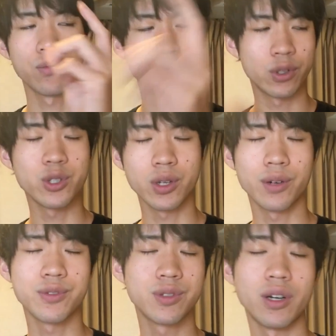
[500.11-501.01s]
First
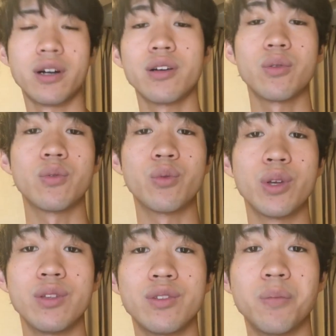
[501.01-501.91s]
off, start
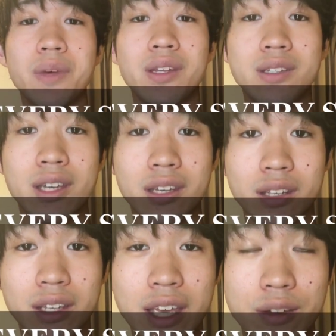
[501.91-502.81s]
with
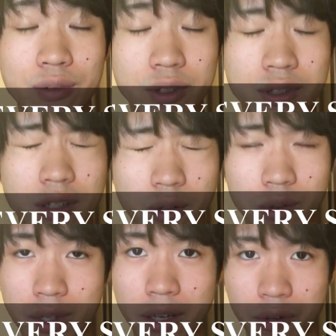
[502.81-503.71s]
meditating every single
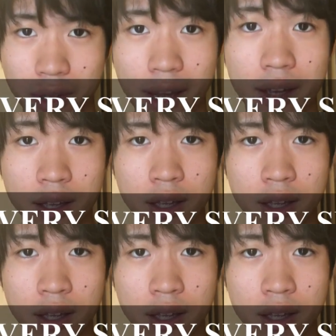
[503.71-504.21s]
day, okay?